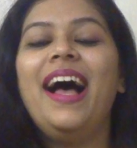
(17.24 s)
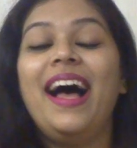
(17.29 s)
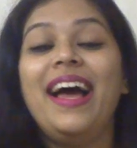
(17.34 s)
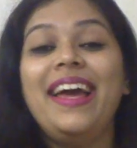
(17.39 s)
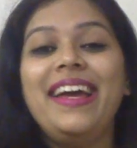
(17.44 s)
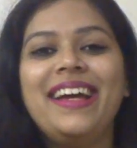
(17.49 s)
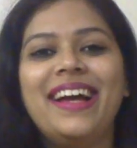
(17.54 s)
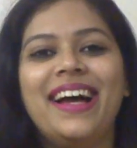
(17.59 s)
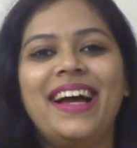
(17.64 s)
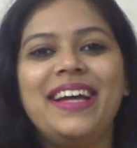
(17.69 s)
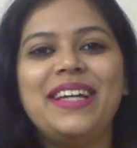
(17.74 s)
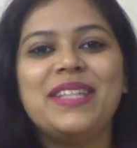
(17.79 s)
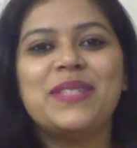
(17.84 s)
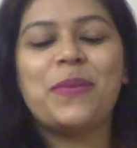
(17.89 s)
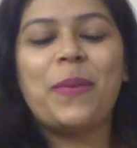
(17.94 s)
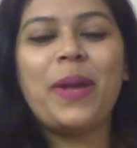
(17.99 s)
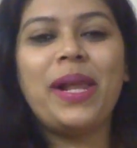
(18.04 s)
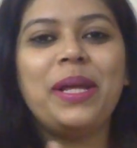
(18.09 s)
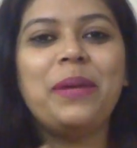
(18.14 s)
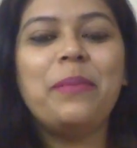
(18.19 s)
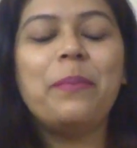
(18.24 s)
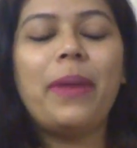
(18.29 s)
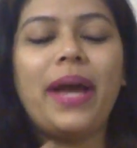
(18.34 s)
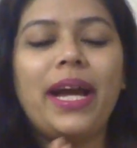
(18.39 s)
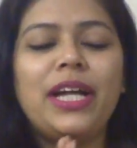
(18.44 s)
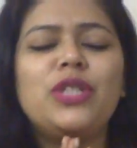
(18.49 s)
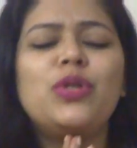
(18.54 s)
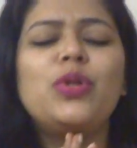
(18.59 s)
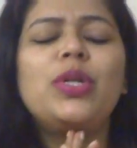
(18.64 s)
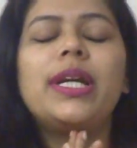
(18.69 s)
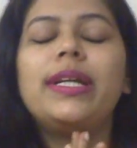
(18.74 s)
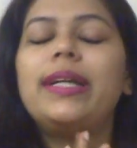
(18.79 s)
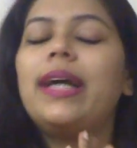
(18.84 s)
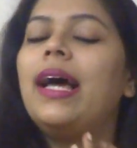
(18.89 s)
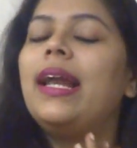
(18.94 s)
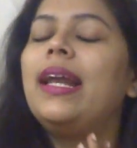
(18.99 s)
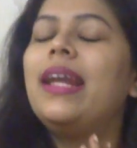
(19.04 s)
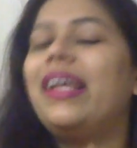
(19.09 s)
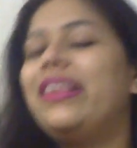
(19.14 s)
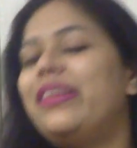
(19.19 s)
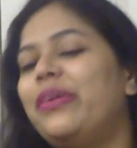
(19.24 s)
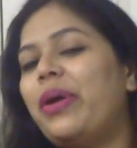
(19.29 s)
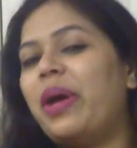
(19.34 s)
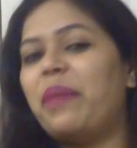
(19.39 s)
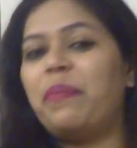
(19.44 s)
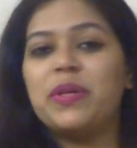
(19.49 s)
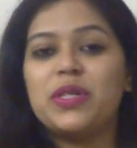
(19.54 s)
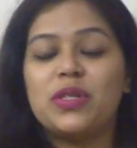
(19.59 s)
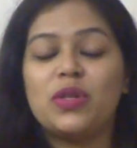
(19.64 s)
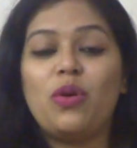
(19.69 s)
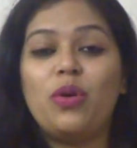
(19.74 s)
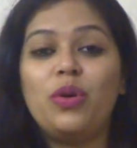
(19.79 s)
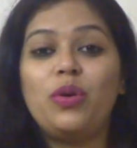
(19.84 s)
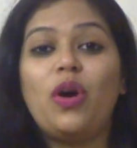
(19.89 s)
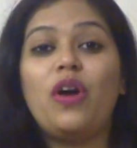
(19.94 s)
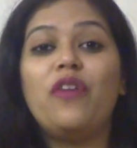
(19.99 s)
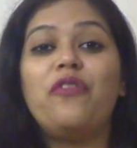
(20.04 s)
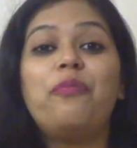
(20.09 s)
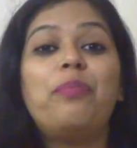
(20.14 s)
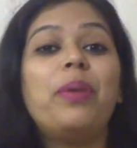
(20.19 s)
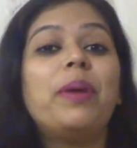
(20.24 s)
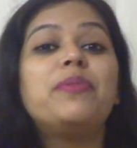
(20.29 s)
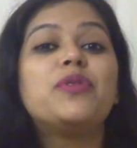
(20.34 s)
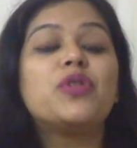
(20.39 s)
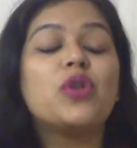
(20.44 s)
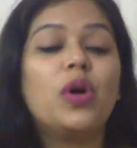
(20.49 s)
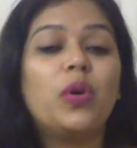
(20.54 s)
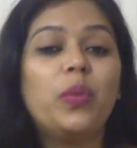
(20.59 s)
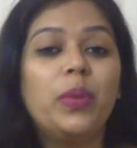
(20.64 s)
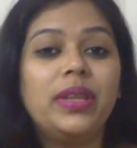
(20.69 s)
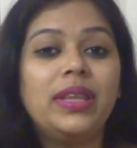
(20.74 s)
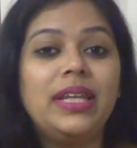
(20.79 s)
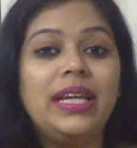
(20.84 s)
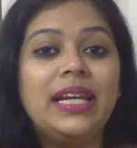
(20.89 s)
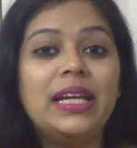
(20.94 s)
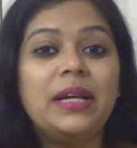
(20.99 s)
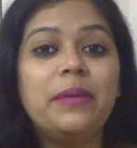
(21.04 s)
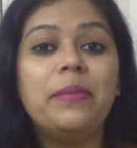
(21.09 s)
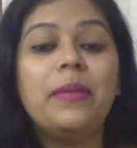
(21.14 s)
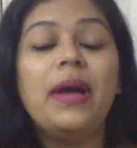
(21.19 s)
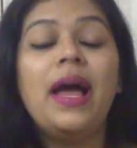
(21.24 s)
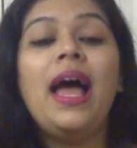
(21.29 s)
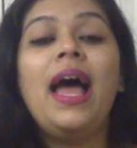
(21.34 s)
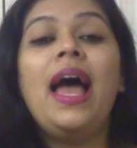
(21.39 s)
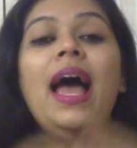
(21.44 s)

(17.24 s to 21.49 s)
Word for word: Hi guys, welcome back to yet another episode of Pep Talk with Neelam,